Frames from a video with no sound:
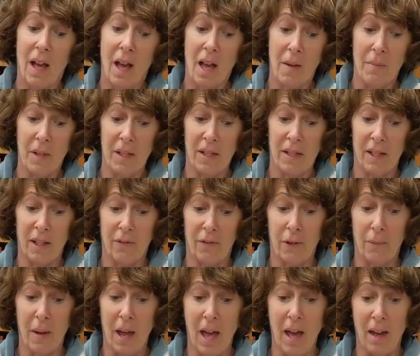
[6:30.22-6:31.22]
I'm a
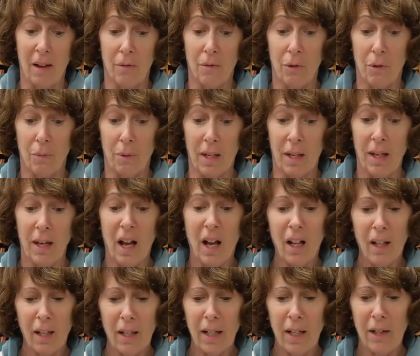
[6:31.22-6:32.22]
silverback, Ruby,
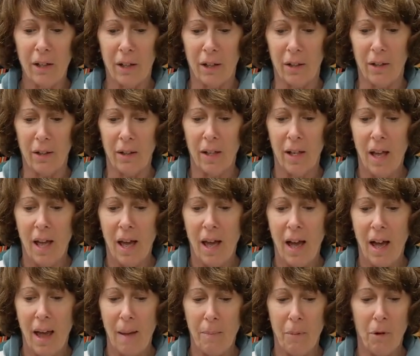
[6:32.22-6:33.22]
a leader.
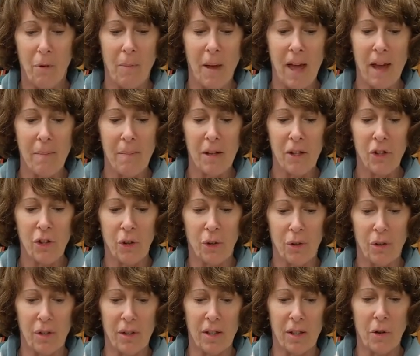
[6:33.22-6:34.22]
I pull back my
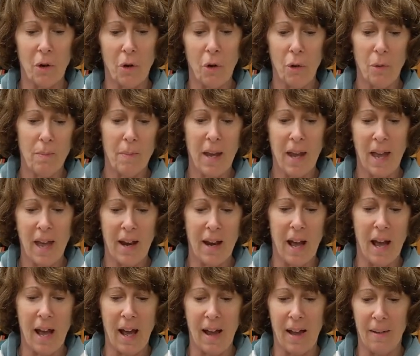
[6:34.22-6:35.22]
shoulders and hold my head
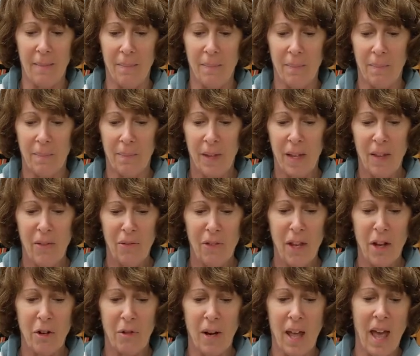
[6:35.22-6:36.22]
high.
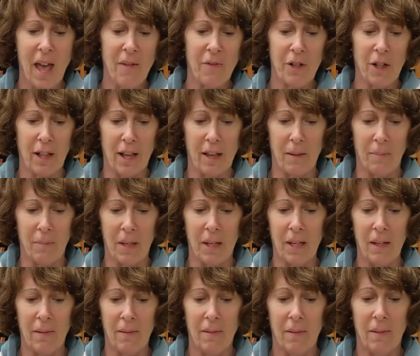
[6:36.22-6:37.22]
They don't have to like
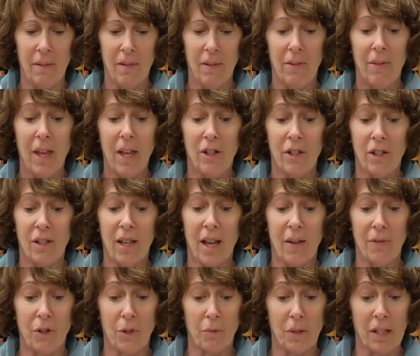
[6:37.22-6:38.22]
me. They just
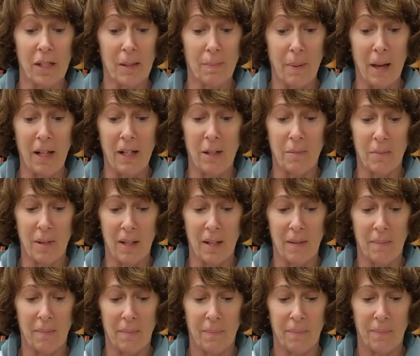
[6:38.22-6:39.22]
have to respect me.